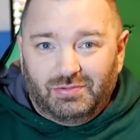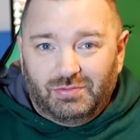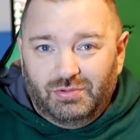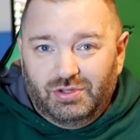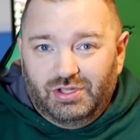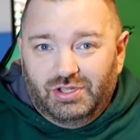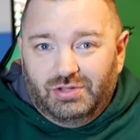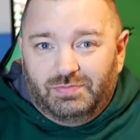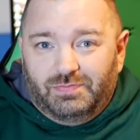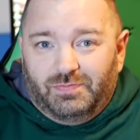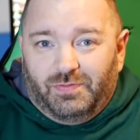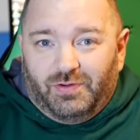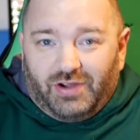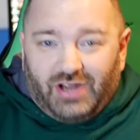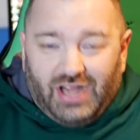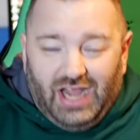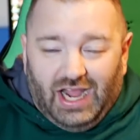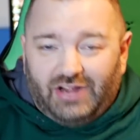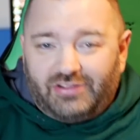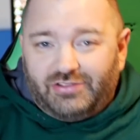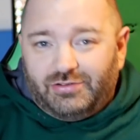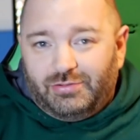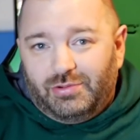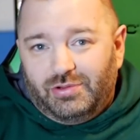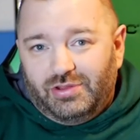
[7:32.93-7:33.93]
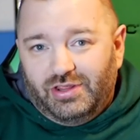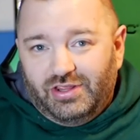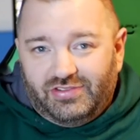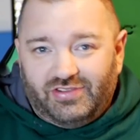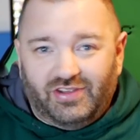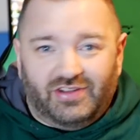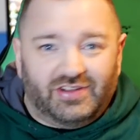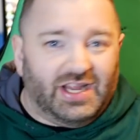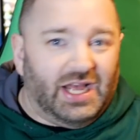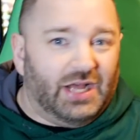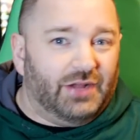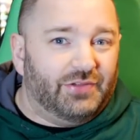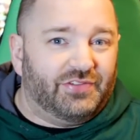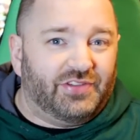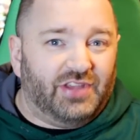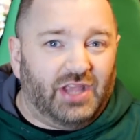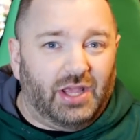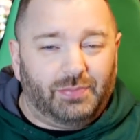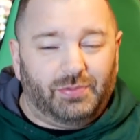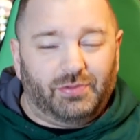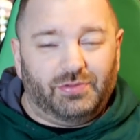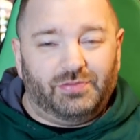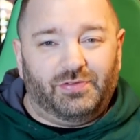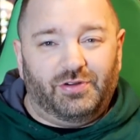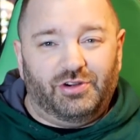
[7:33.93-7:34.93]
We forgot to release a
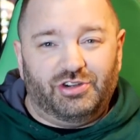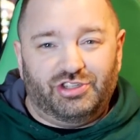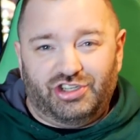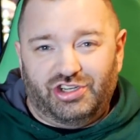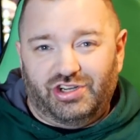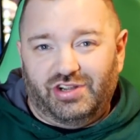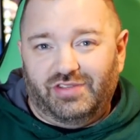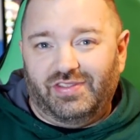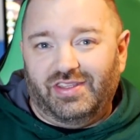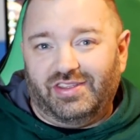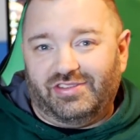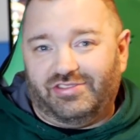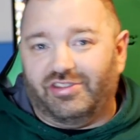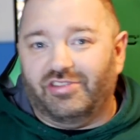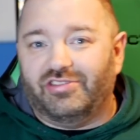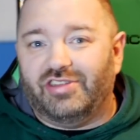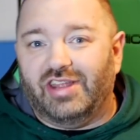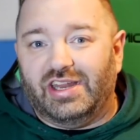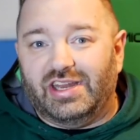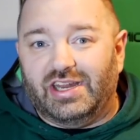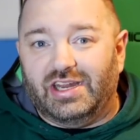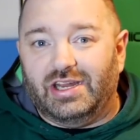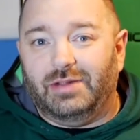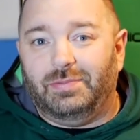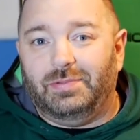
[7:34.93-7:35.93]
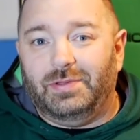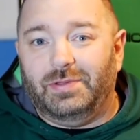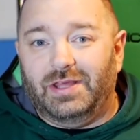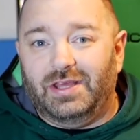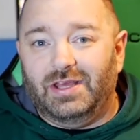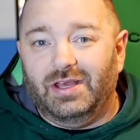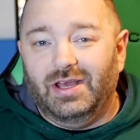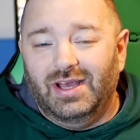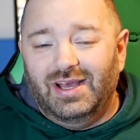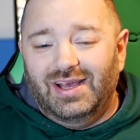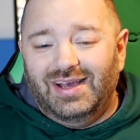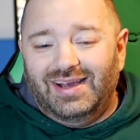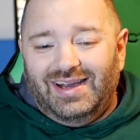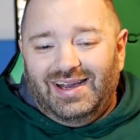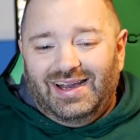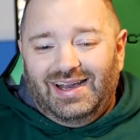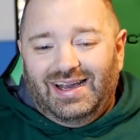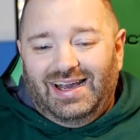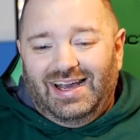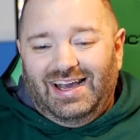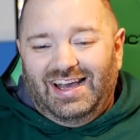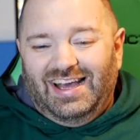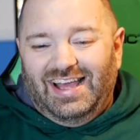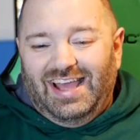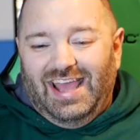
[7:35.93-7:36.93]
downsampled version of this to 1080p,
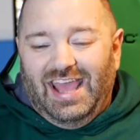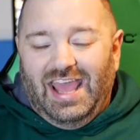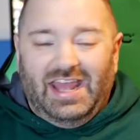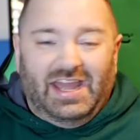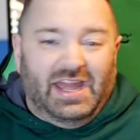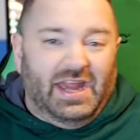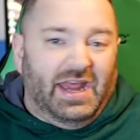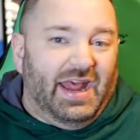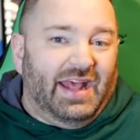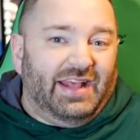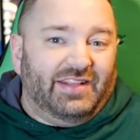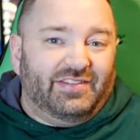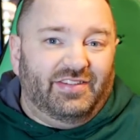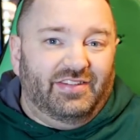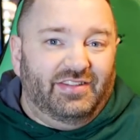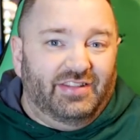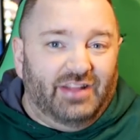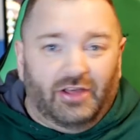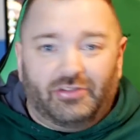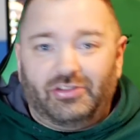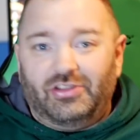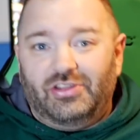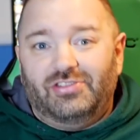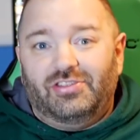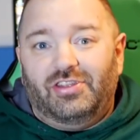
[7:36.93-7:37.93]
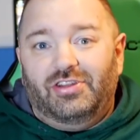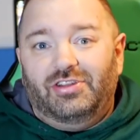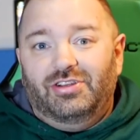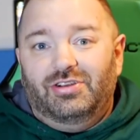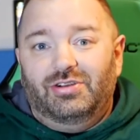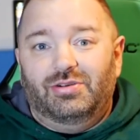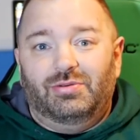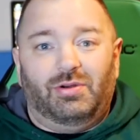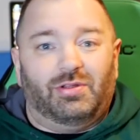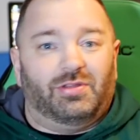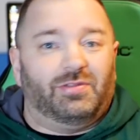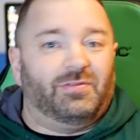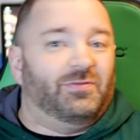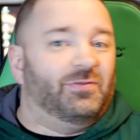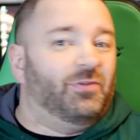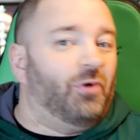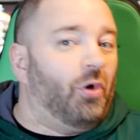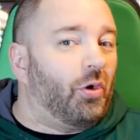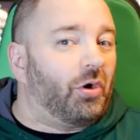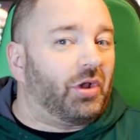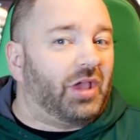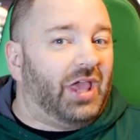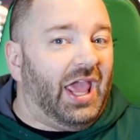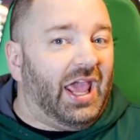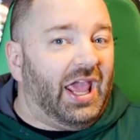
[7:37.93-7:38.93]
and it has nothing to do with
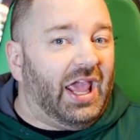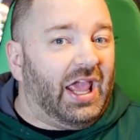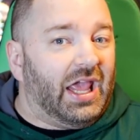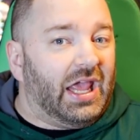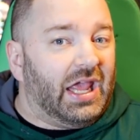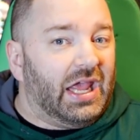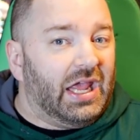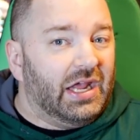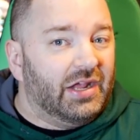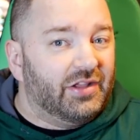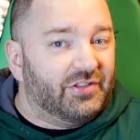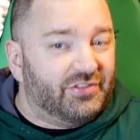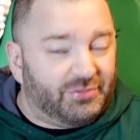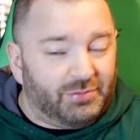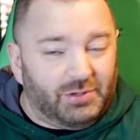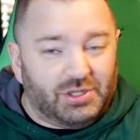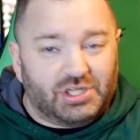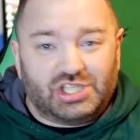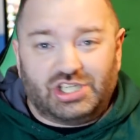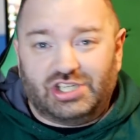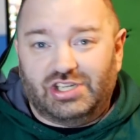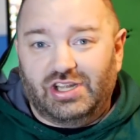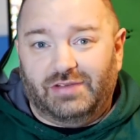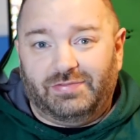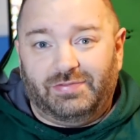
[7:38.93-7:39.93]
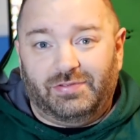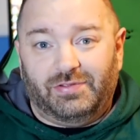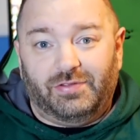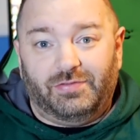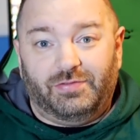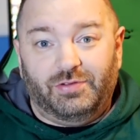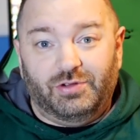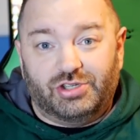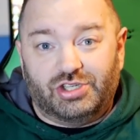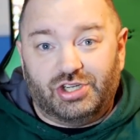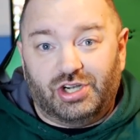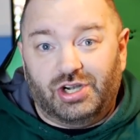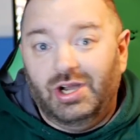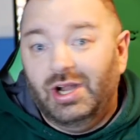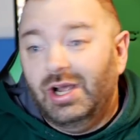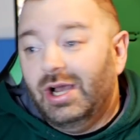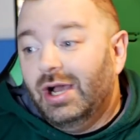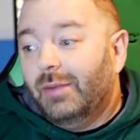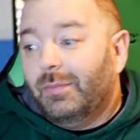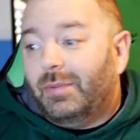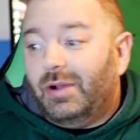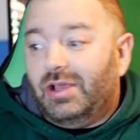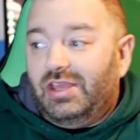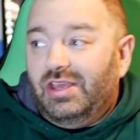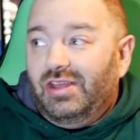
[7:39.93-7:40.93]
4K Switch stuff in the future,
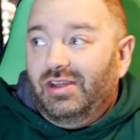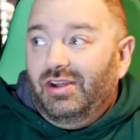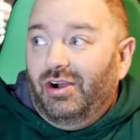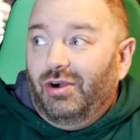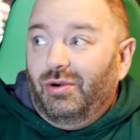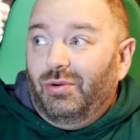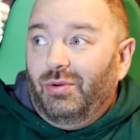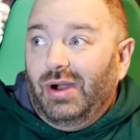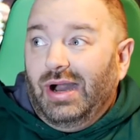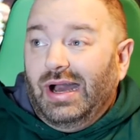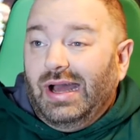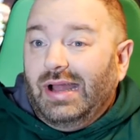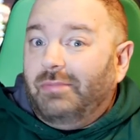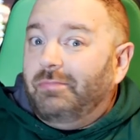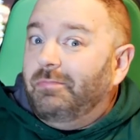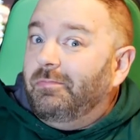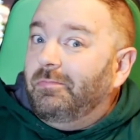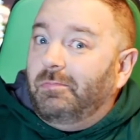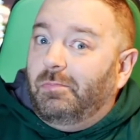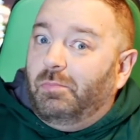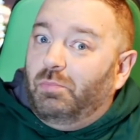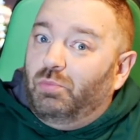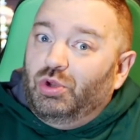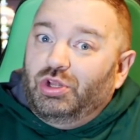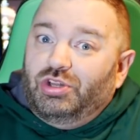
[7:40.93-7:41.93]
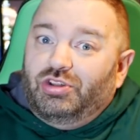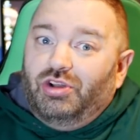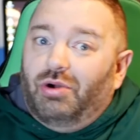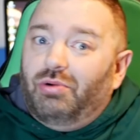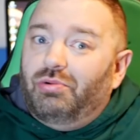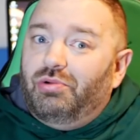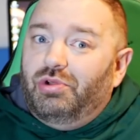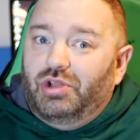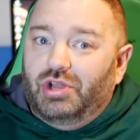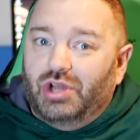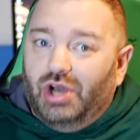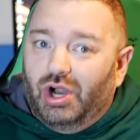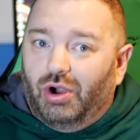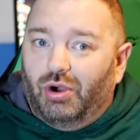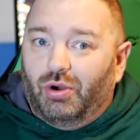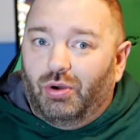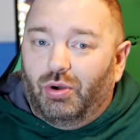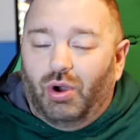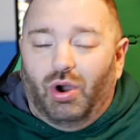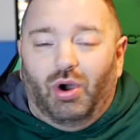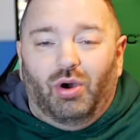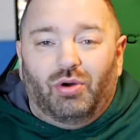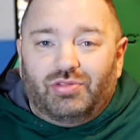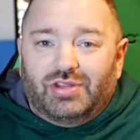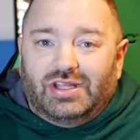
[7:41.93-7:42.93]
but you know what? We don't know.
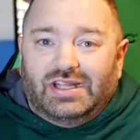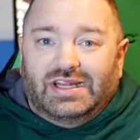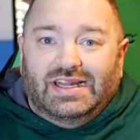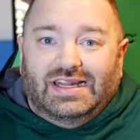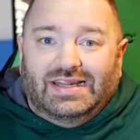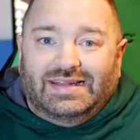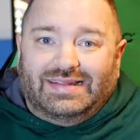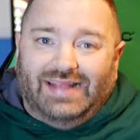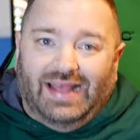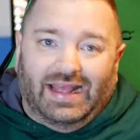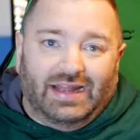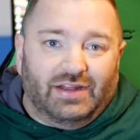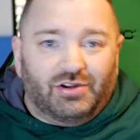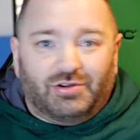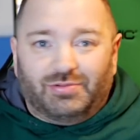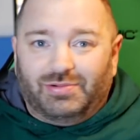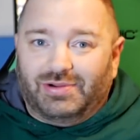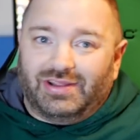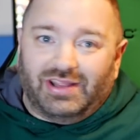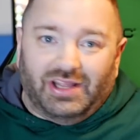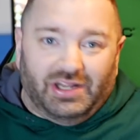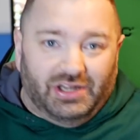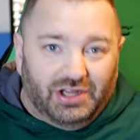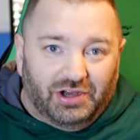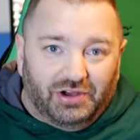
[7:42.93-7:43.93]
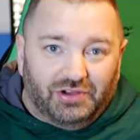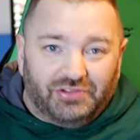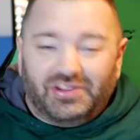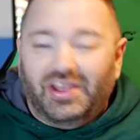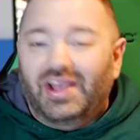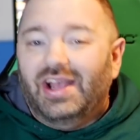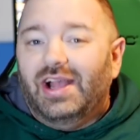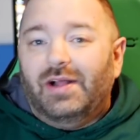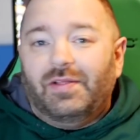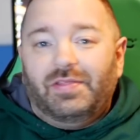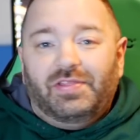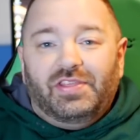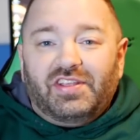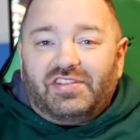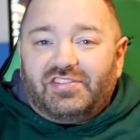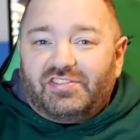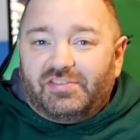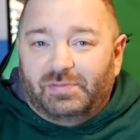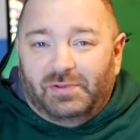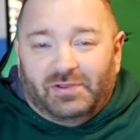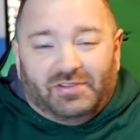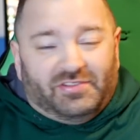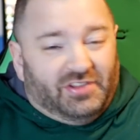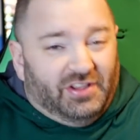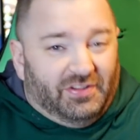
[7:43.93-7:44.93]
Only Nintendo really knows. This
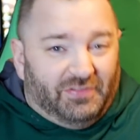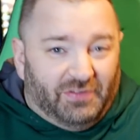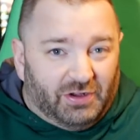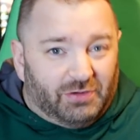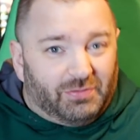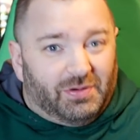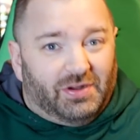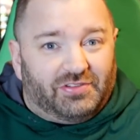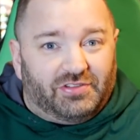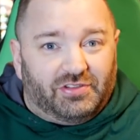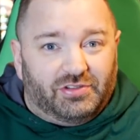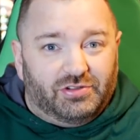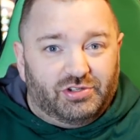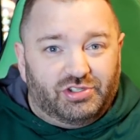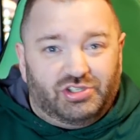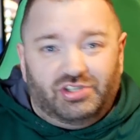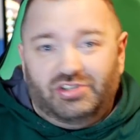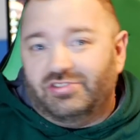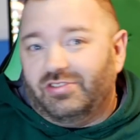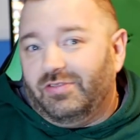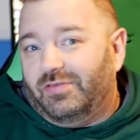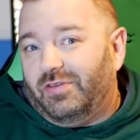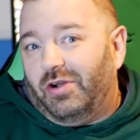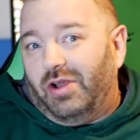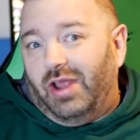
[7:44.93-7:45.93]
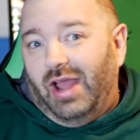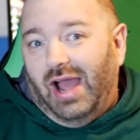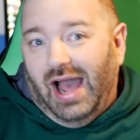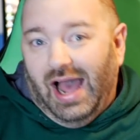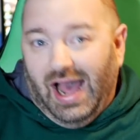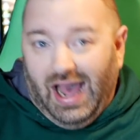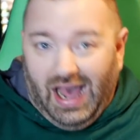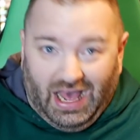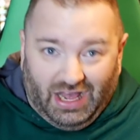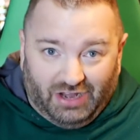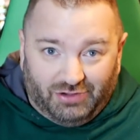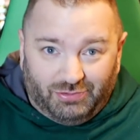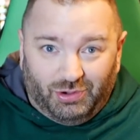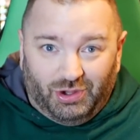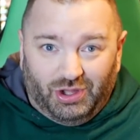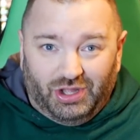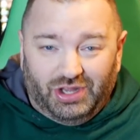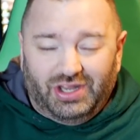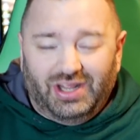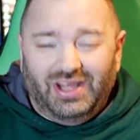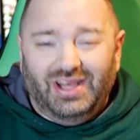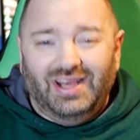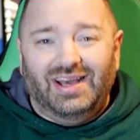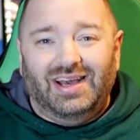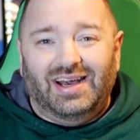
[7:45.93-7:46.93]
specific resolution is a very odd
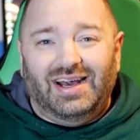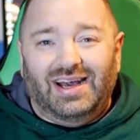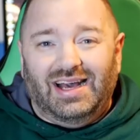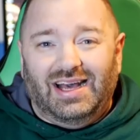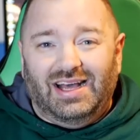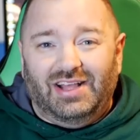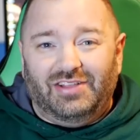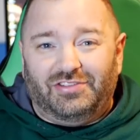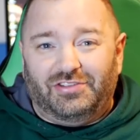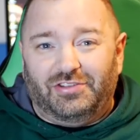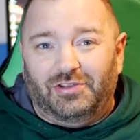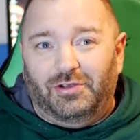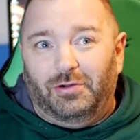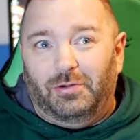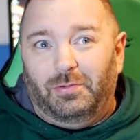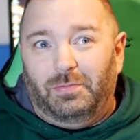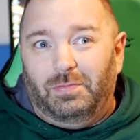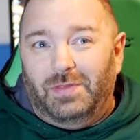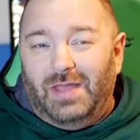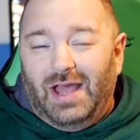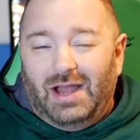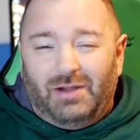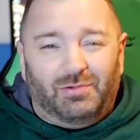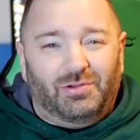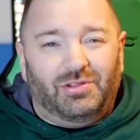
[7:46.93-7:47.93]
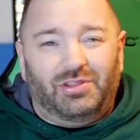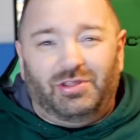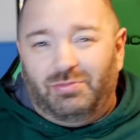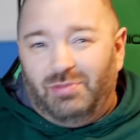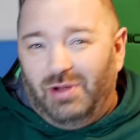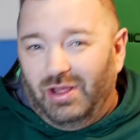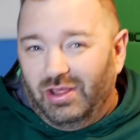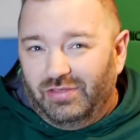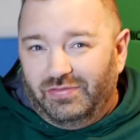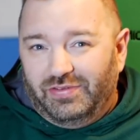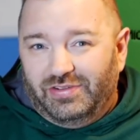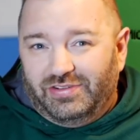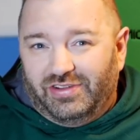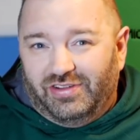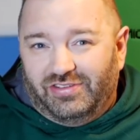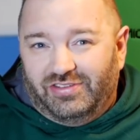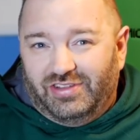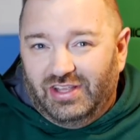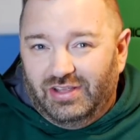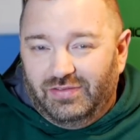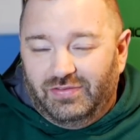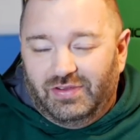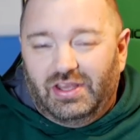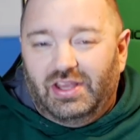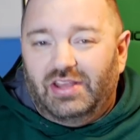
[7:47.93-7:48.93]
one, so not really relevant to
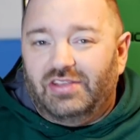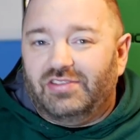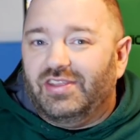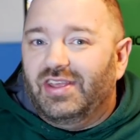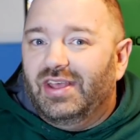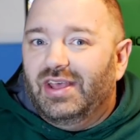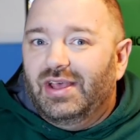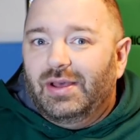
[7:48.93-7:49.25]
TVs.